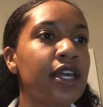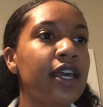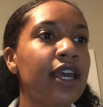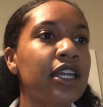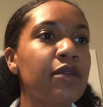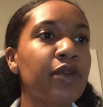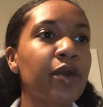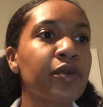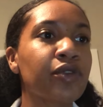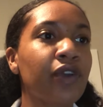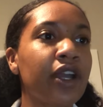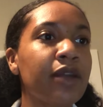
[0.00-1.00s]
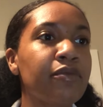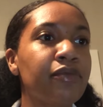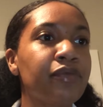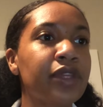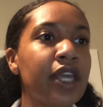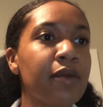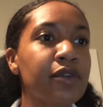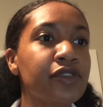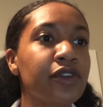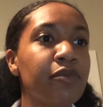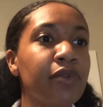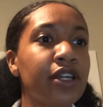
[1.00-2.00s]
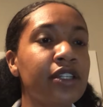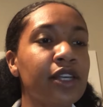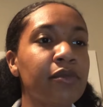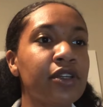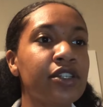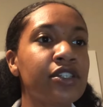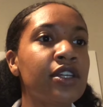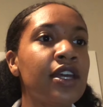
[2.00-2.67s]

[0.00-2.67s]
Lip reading: in a man with right hemisphere brain damage.